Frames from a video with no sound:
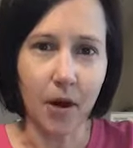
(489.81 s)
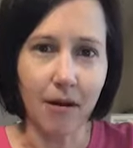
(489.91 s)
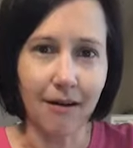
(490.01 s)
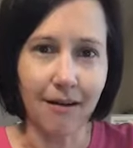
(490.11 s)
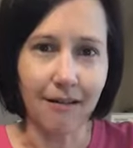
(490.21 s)

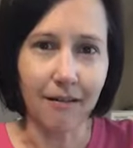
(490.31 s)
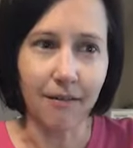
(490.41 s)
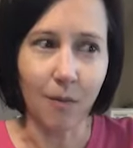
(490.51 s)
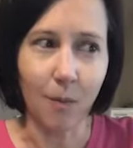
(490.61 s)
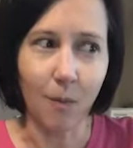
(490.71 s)
on
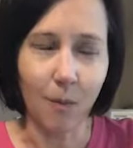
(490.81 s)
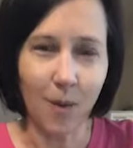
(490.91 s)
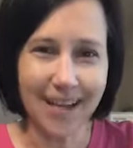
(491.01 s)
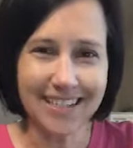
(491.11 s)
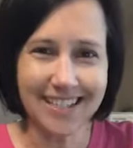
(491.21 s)

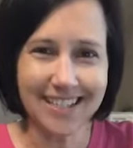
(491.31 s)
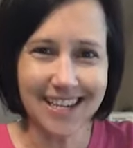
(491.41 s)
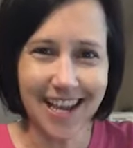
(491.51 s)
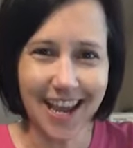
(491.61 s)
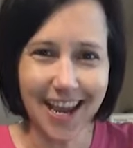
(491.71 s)

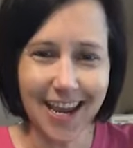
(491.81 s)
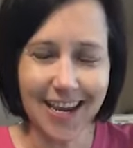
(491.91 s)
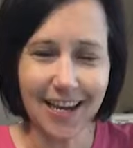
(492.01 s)
Wednesday.